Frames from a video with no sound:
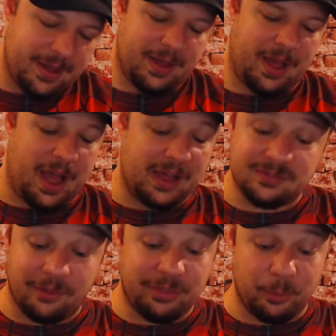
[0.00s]
I
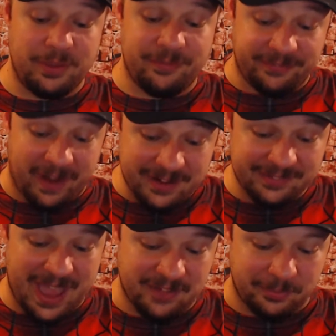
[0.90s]
love that we finally
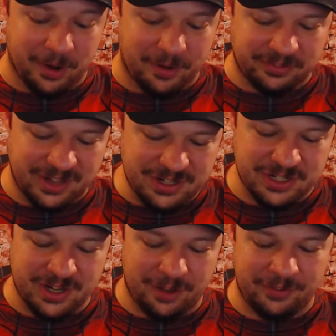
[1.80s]
have a Marvel
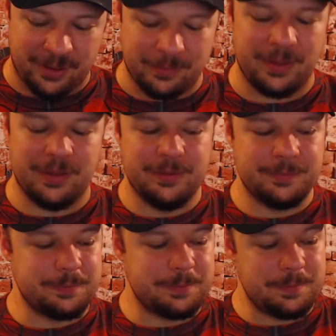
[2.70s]
Legend of him.
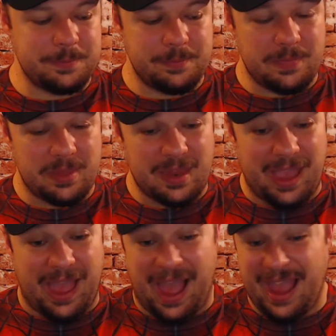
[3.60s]

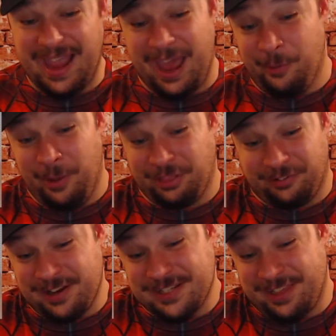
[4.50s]
I kind of want the
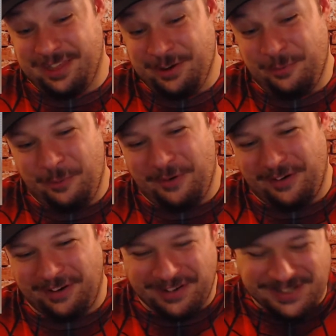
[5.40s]
rest of the New
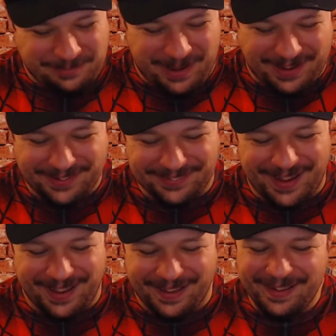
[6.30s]
Warriors, I'm not going to
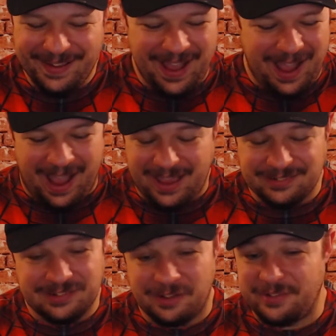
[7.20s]
lie. I'd
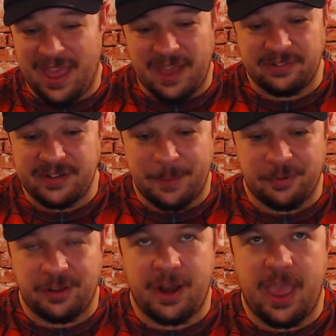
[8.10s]
love to have a
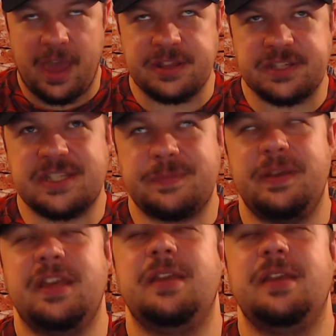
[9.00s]
Namorita and a Speedball.